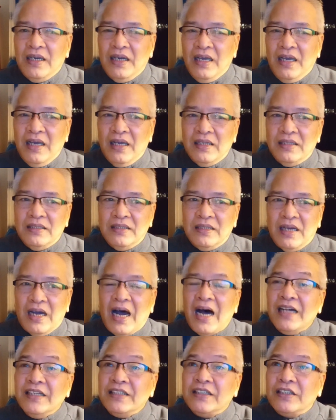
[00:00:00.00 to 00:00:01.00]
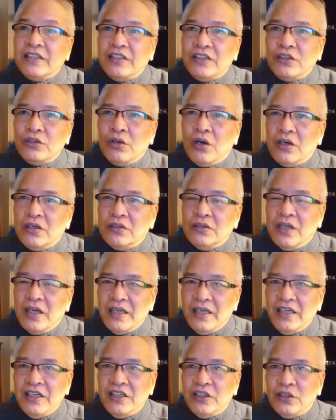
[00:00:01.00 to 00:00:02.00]
and answer to all the
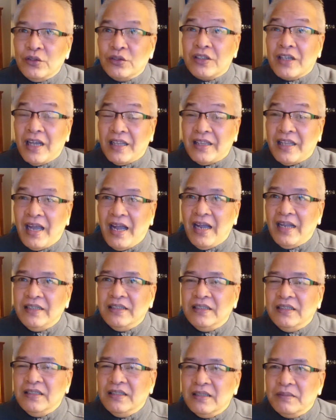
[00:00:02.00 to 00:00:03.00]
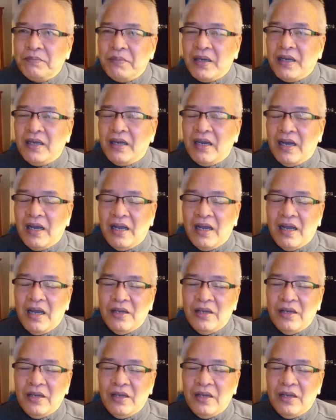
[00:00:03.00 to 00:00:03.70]
issues at hand pagka